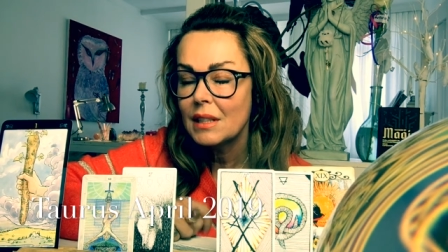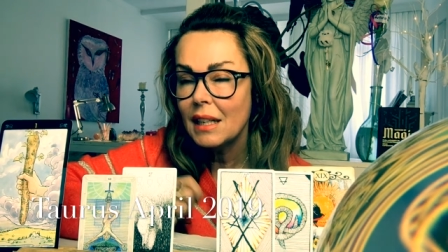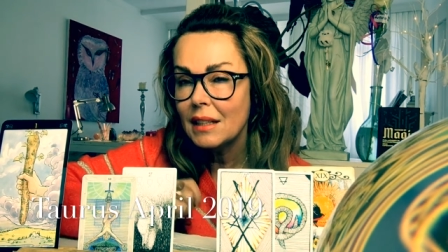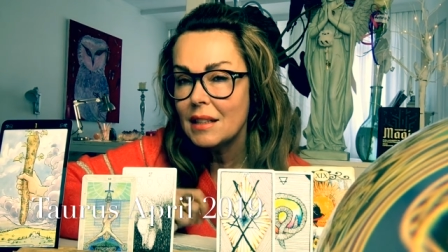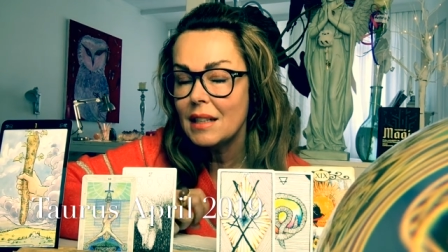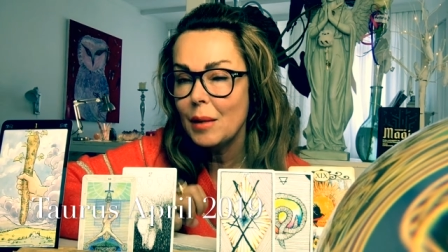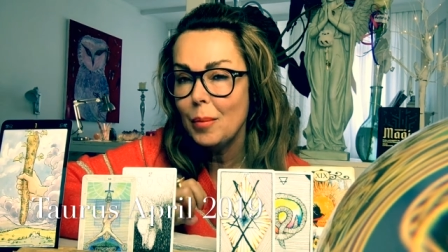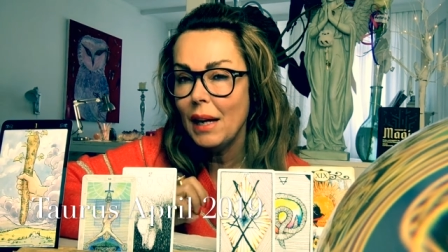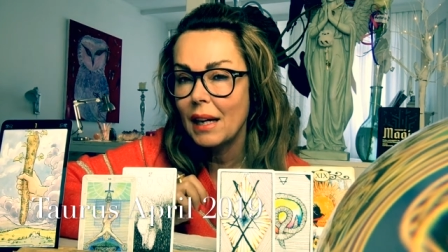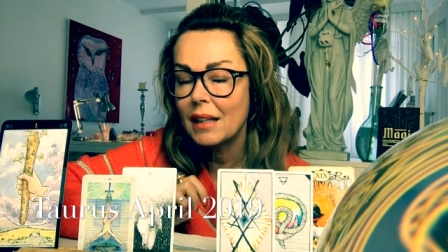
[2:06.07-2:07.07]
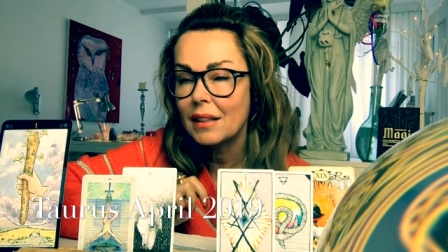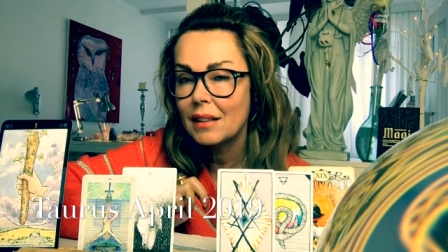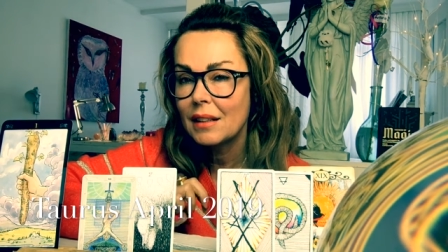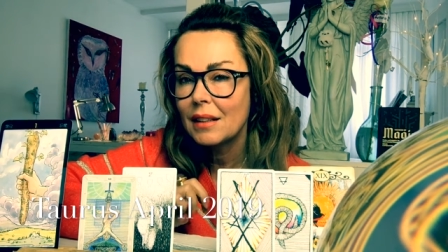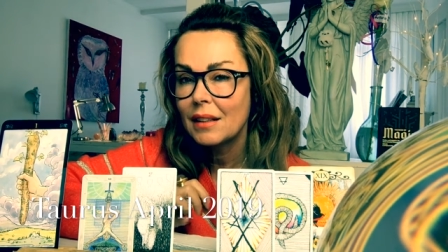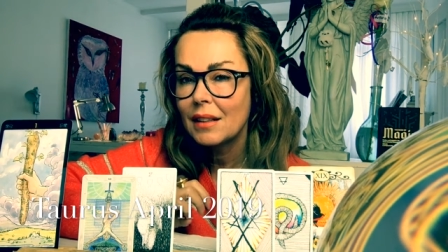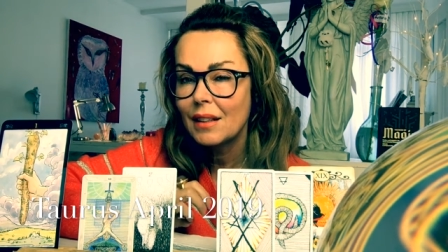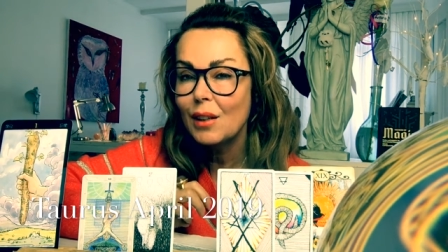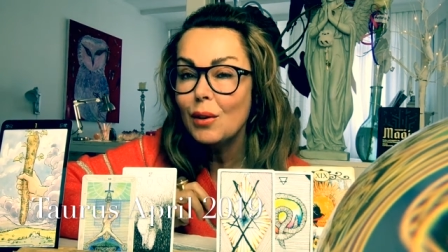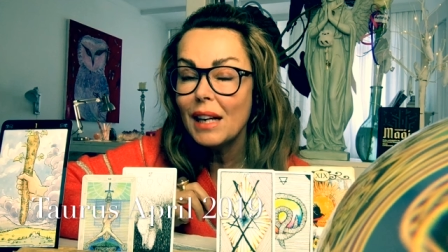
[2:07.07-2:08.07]
Take a step back.
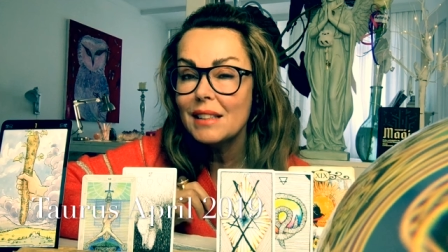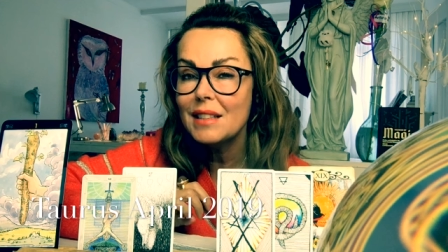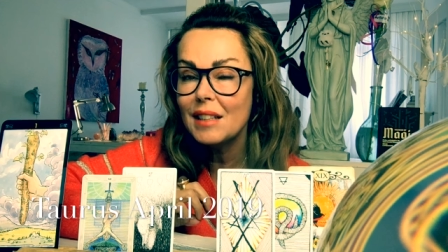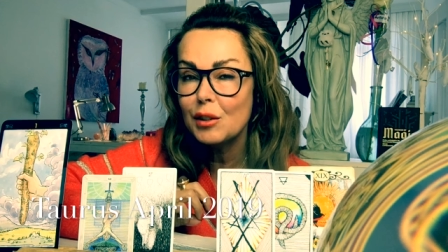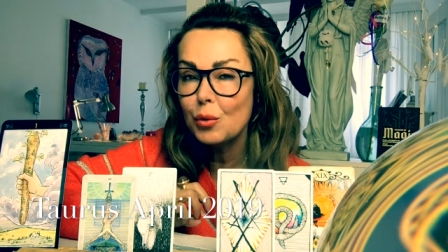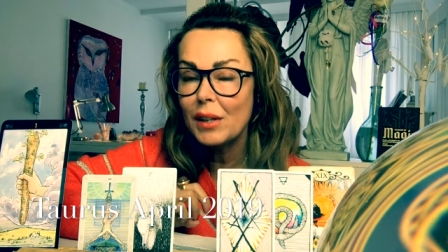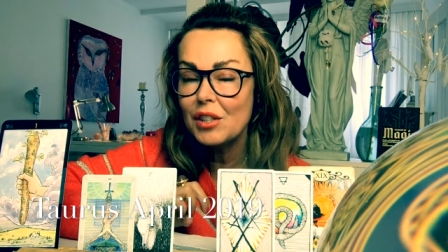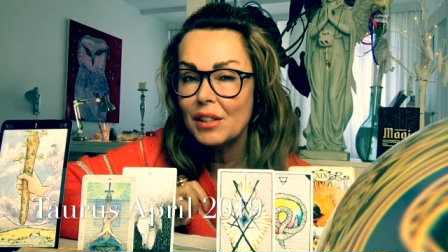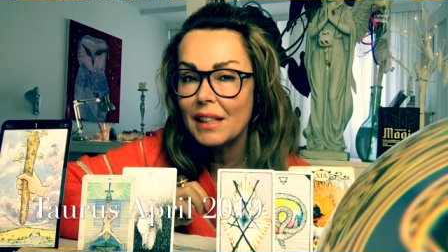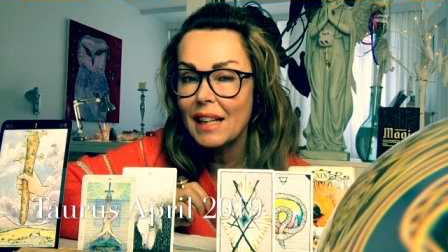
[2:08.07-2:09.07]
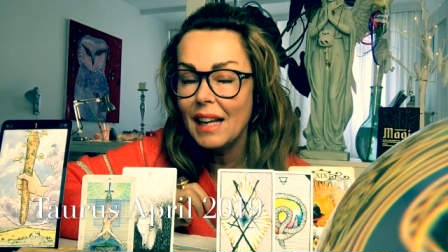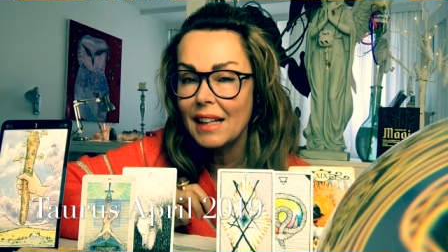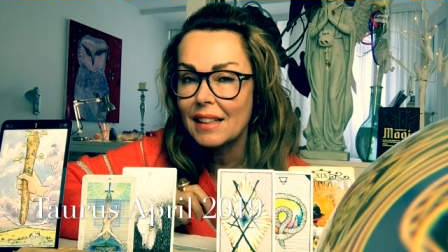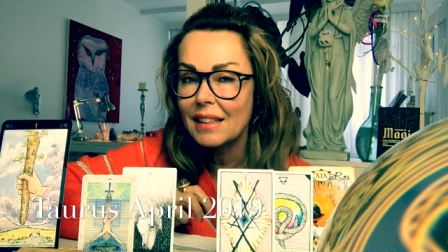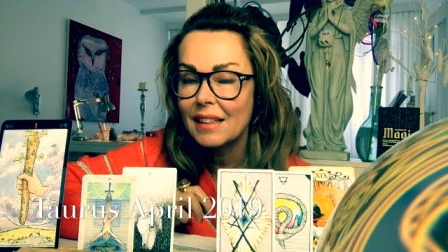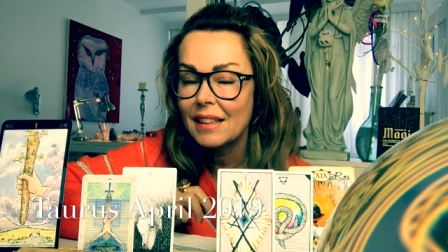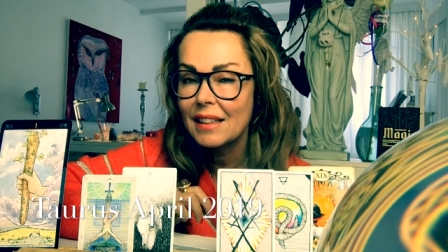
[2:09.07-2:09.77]
Look at the situation again.